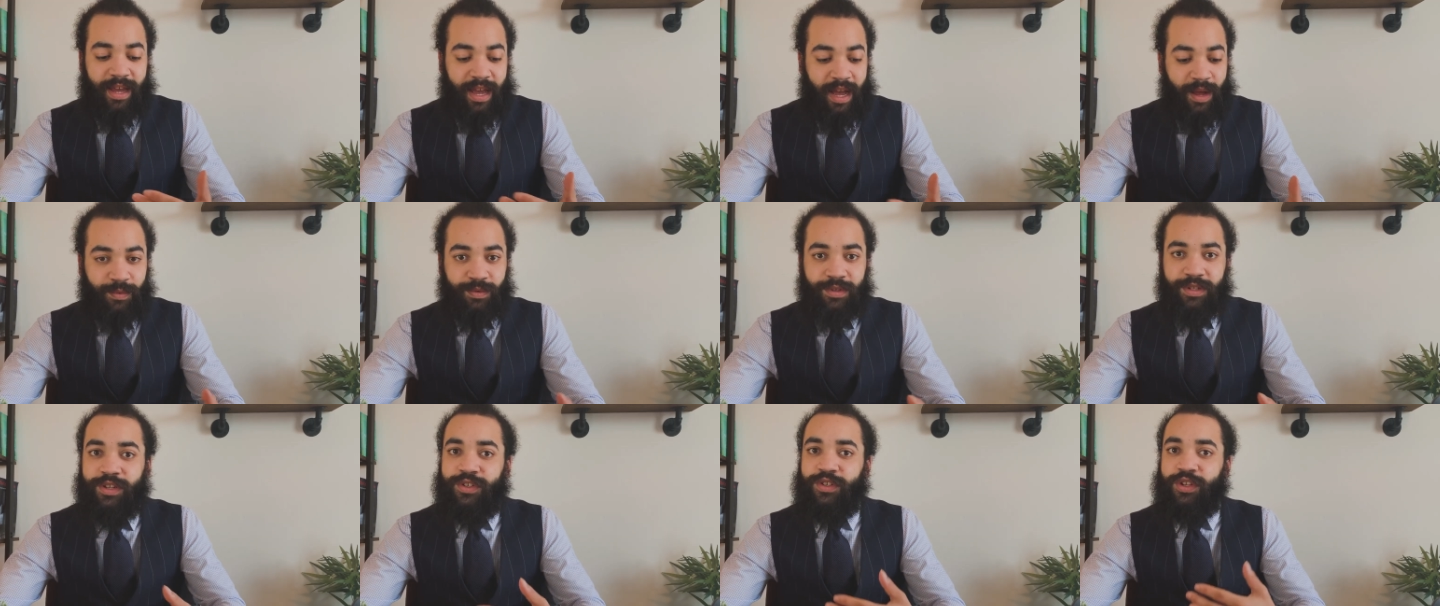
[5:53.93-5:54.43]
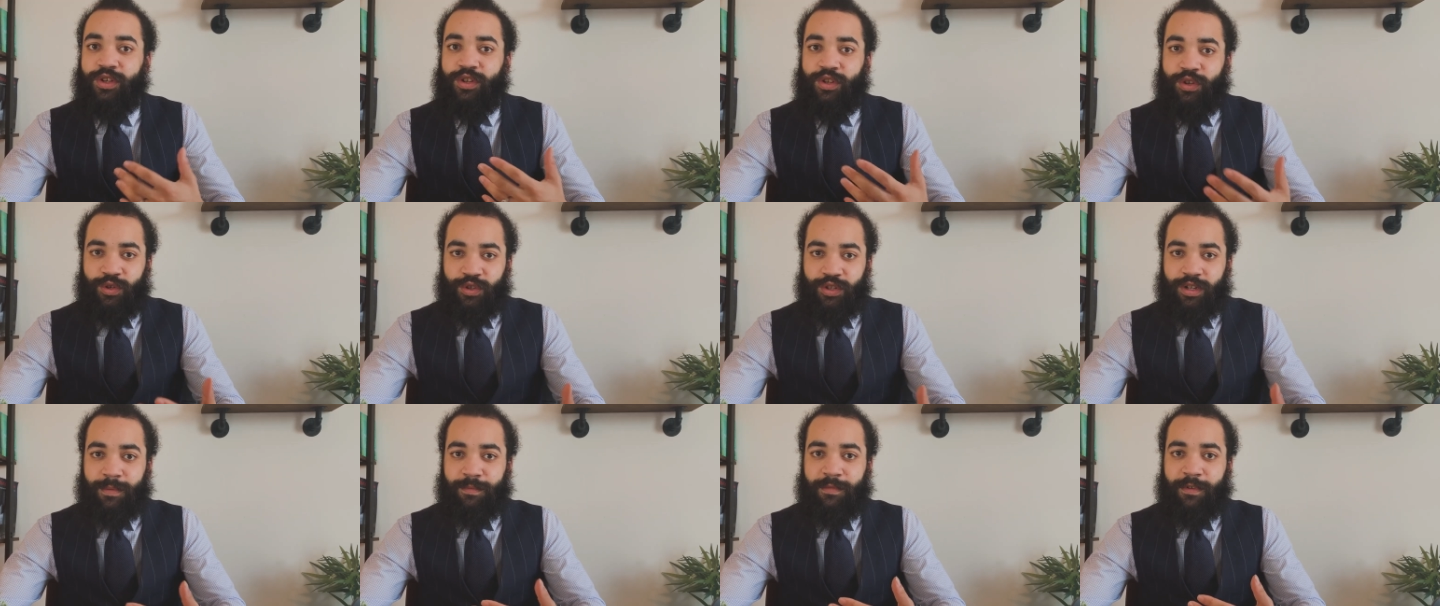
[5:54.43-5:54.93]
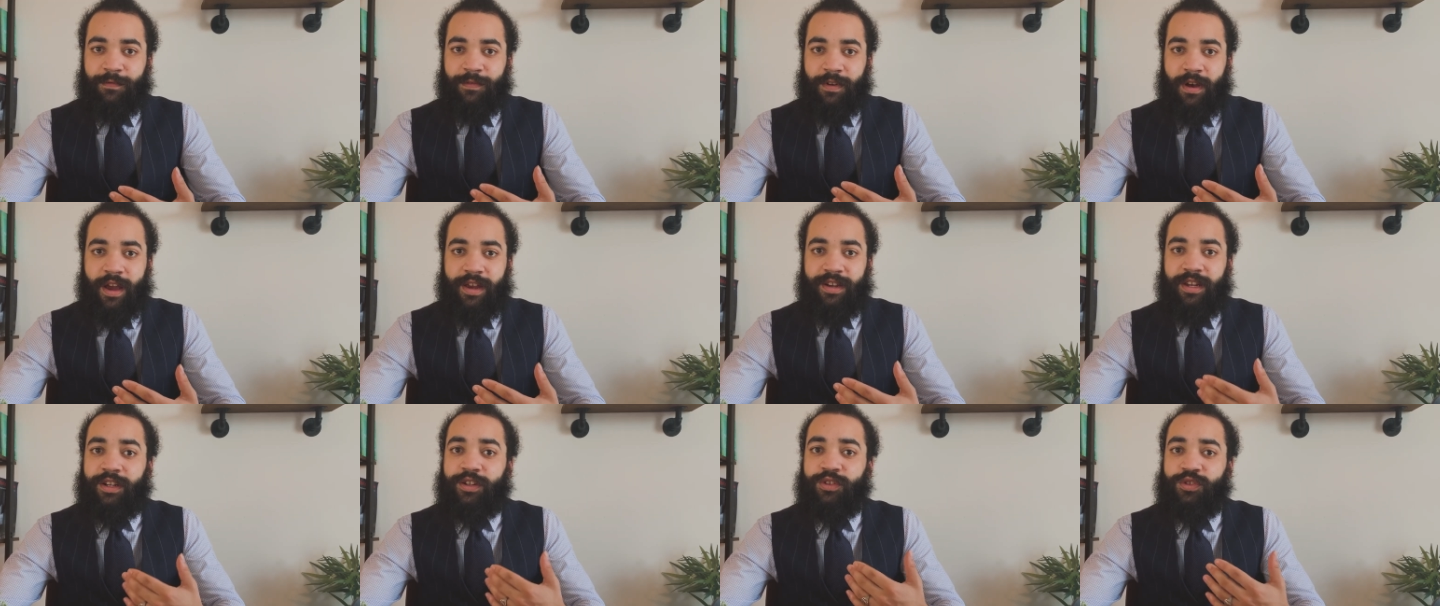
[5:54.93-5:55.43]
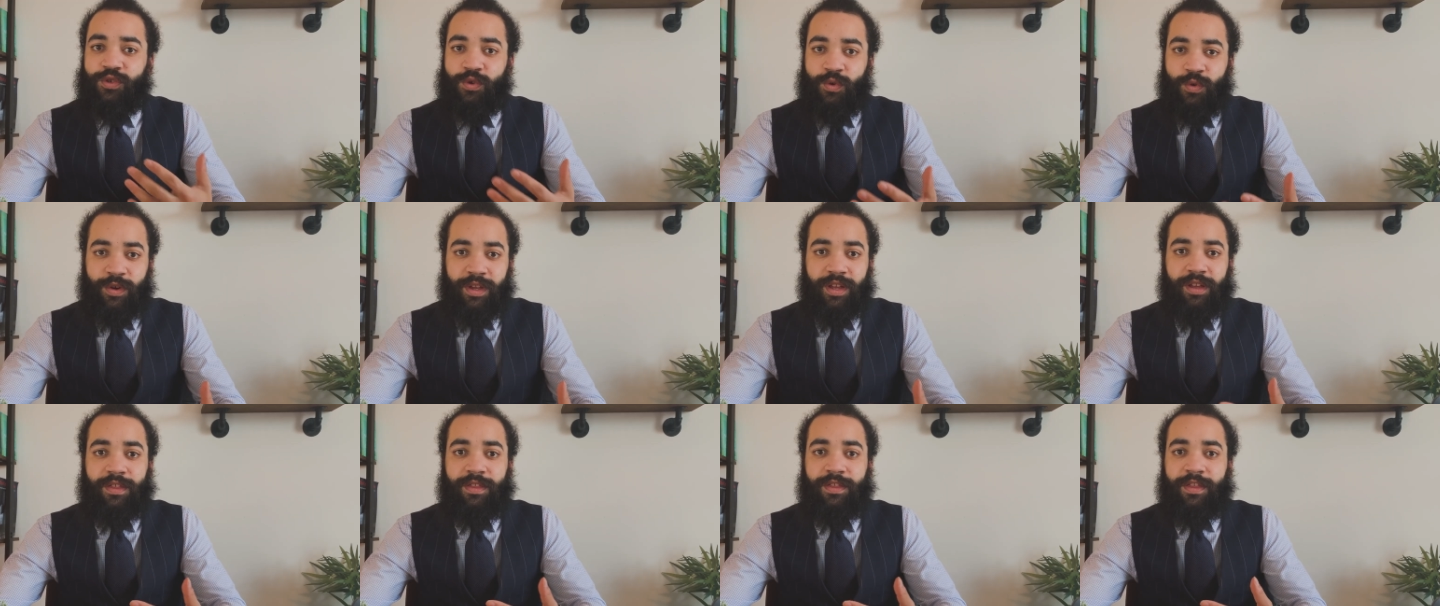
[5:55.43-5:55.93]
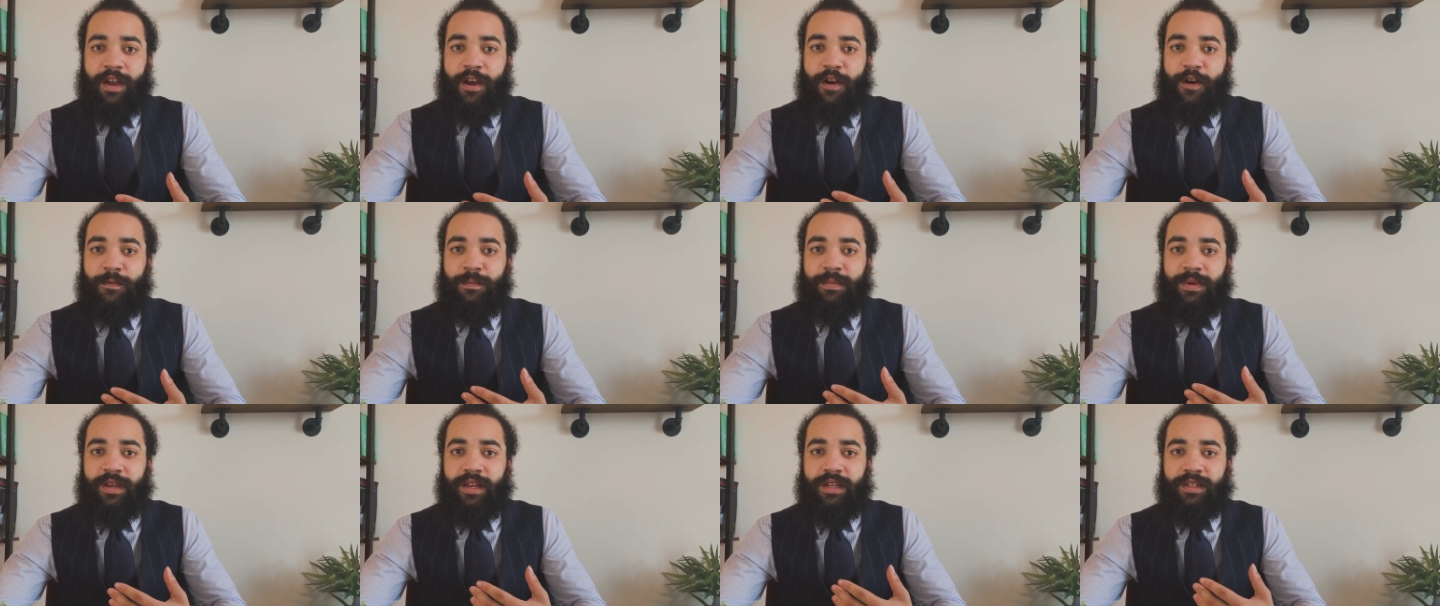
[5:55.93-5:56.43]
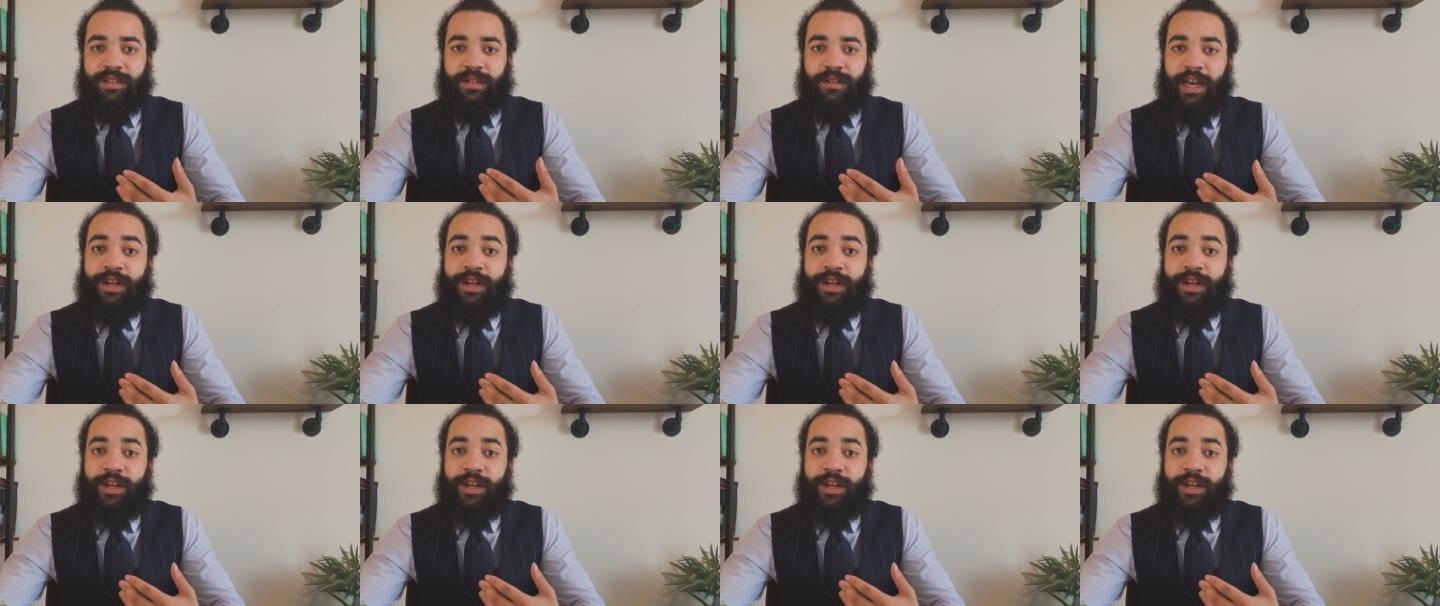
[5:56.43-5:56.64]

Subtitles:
counsellors are usually providing talking therapies